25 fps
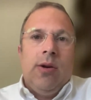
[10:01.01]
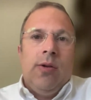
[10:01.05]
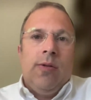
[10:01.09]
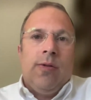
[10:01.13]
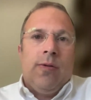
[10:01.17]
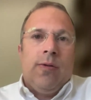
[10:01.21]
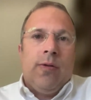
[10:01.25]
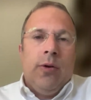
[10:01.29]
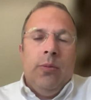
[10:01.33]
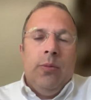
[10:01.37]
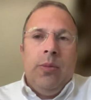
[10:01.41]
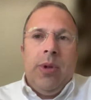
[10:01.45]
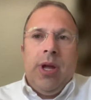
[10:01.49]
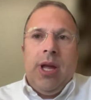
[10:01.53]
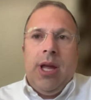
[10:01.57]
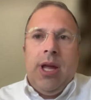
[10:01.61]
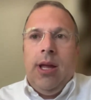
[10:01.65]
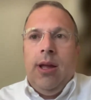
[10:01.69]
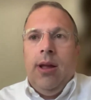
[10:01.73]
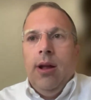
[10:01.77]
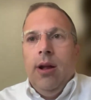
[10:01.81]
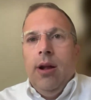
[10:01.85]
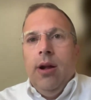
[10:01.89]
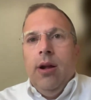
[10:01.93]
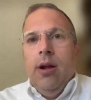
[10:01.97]
So for
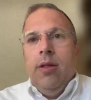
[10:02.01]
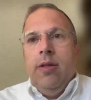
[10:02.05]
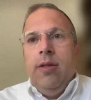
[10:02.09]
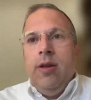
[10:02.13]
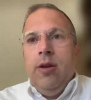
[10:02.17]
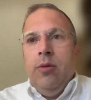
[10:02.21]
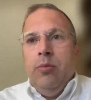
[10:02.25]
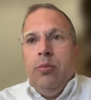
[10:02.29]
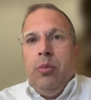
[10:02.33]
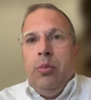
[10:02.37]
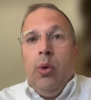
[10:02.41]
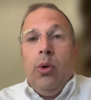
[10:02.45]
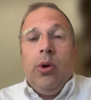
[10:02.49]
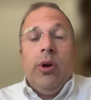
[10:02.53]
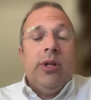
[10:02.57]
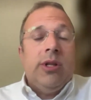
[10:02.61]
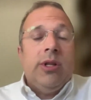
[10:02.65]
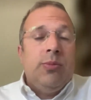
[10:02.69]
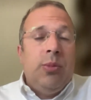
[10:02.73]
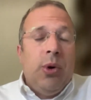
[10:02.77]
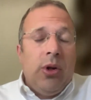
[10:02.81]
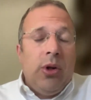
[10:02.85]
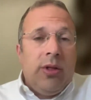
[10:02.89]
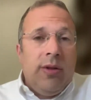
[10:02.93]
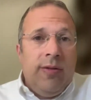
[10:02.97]
me, the
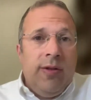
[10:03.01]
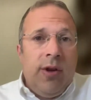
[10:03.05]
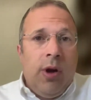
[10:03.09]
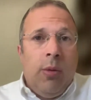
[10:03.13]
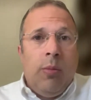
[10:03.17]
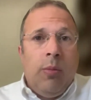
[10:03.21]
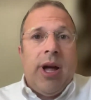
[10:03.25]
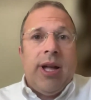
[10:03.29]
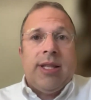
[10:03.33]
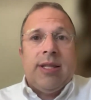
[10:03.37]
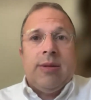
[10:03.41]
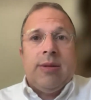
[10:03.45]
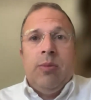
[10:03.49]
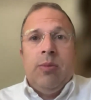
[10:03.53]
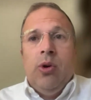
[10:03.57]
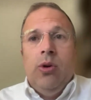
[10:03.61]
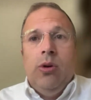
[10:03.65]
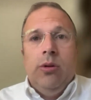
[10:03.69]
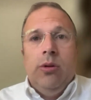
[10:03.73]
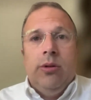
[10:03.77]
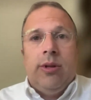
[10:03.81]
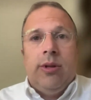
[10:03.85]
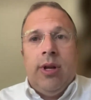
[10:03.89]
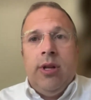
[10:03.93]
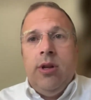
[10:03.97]
importance both of Yom
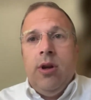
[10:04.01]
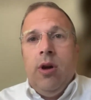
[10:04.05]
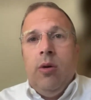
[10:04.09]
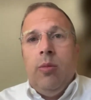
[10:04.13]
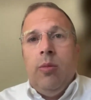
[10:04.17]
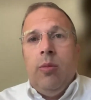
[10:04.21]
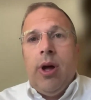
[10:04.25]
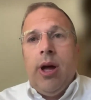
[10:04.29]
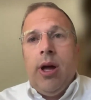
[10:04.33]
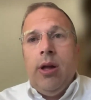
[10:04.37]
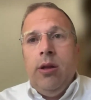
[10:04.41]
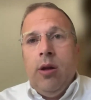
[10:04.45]
Ha'atzmaut and Yom